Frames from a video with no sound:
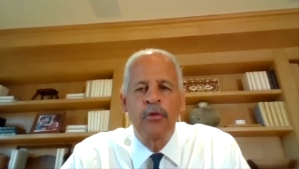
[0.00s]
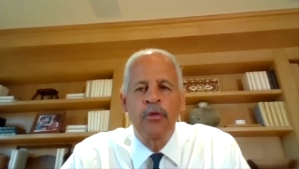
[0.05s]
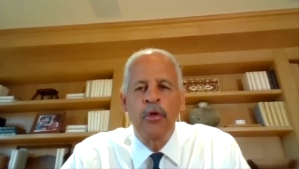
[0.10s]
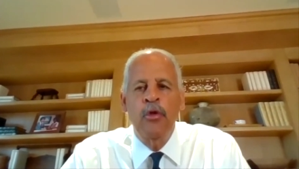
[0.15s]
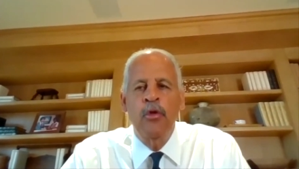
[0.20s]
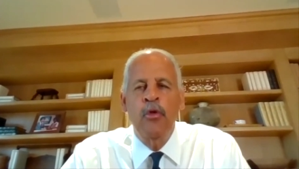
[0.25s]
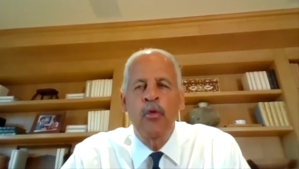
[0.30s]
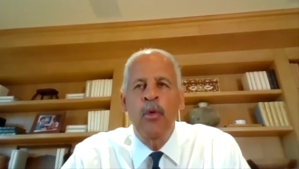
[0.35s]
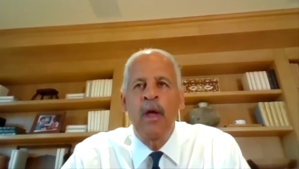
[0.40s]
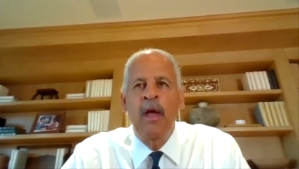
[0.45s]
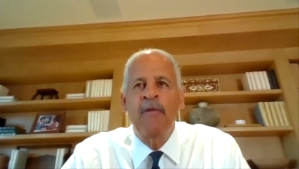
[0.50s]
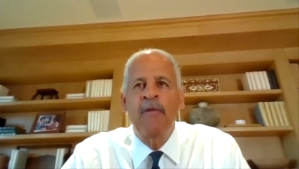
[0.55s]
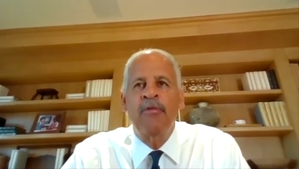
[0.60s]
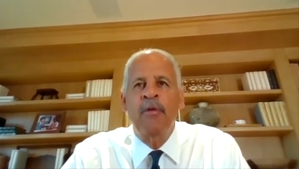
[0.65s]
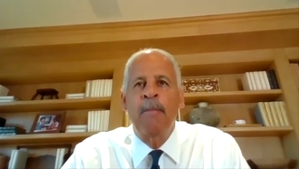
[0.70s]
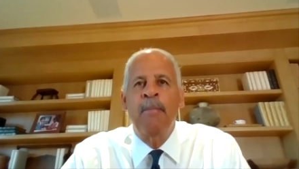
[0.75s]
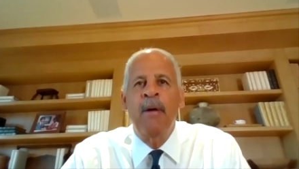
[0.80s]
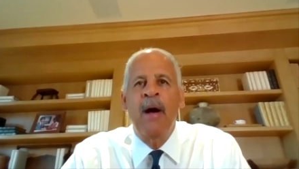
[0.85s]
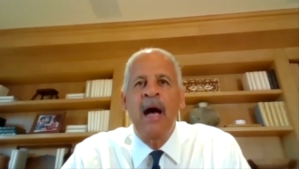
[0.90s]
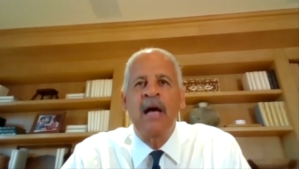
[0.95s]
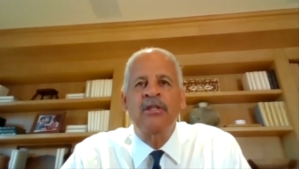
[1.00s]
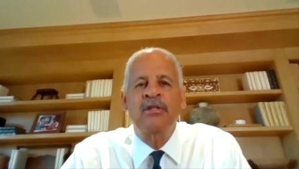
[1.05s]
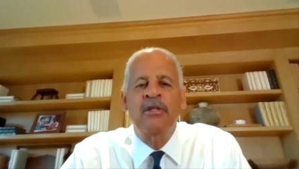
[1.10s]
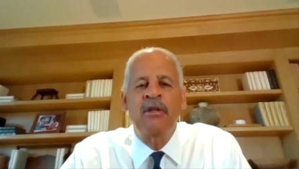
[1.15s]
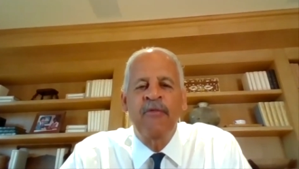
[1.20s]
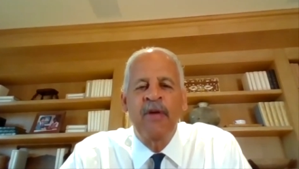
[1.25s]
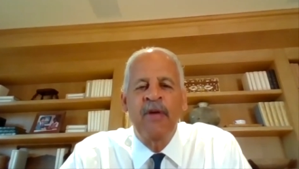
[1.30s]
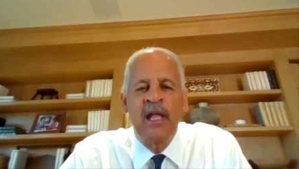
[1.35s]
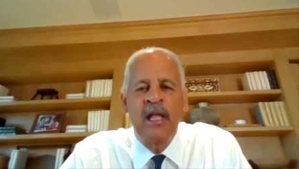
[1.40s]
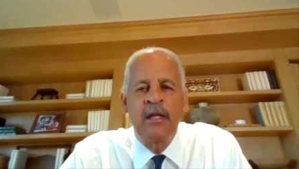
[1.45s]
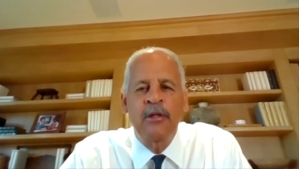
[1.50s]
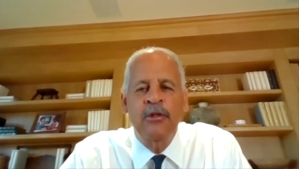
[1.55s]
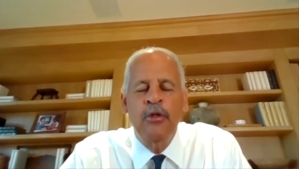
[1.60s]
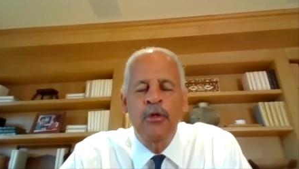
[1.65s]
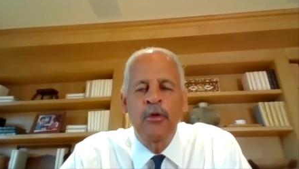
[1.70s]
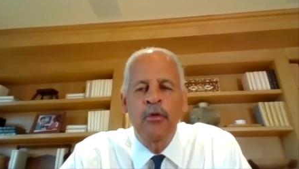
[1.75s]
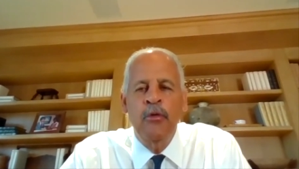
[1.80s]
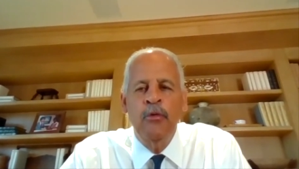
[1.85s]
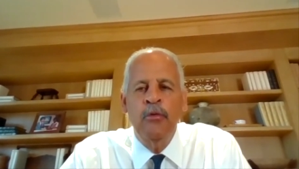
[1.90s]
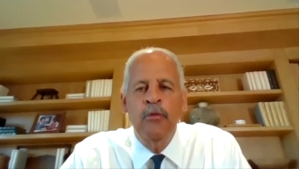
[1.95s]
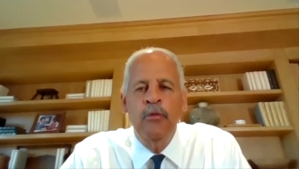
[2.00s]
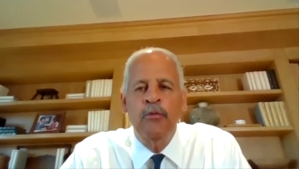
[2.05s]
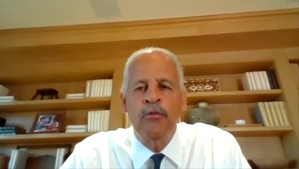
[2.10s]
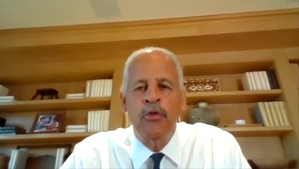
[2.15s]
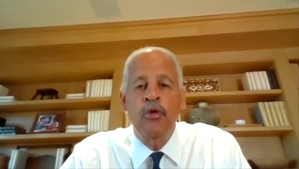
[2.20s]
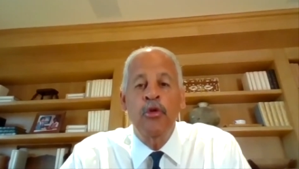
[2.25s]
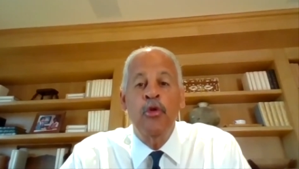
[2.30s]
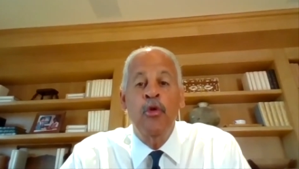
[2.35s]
Do you have the positive attitude?